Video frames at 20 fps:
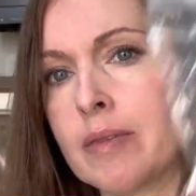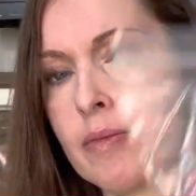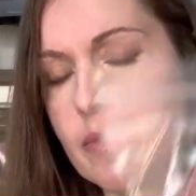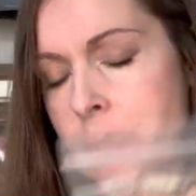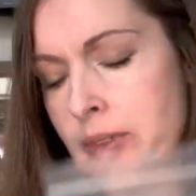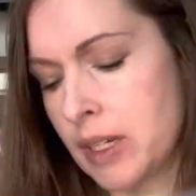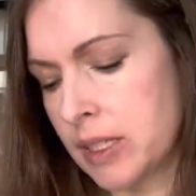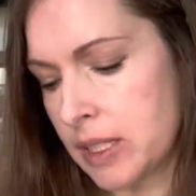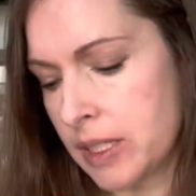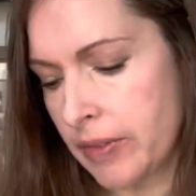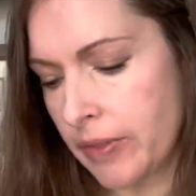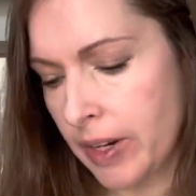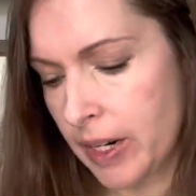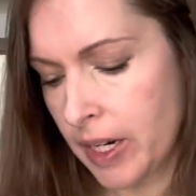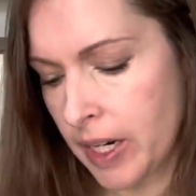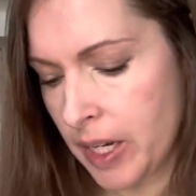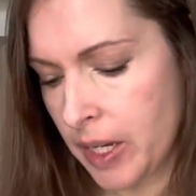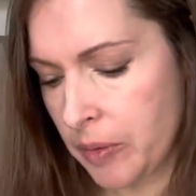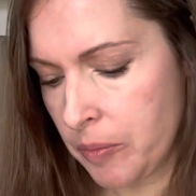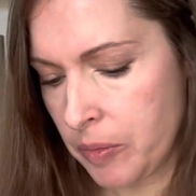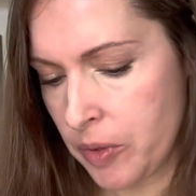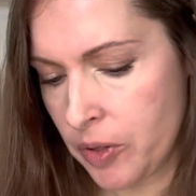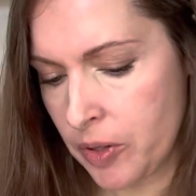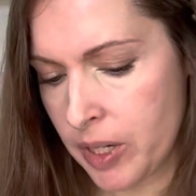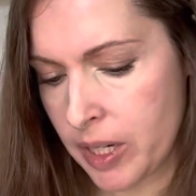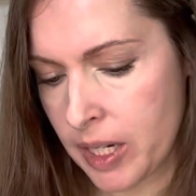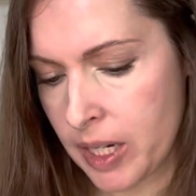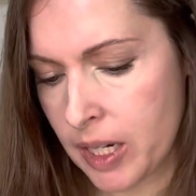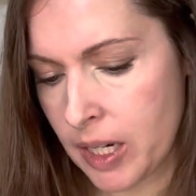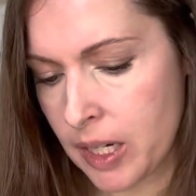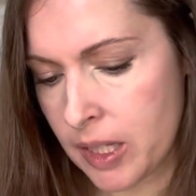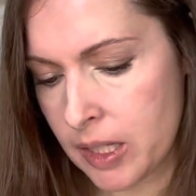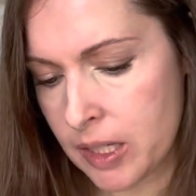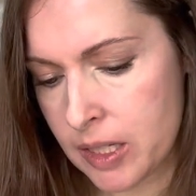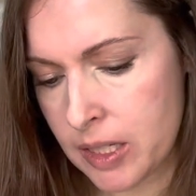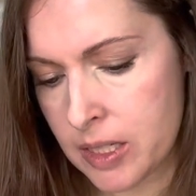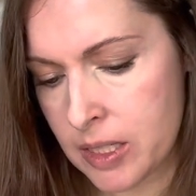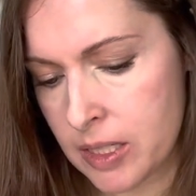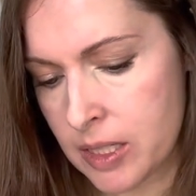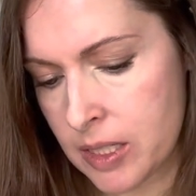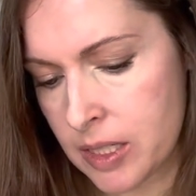Lots of very muted colors.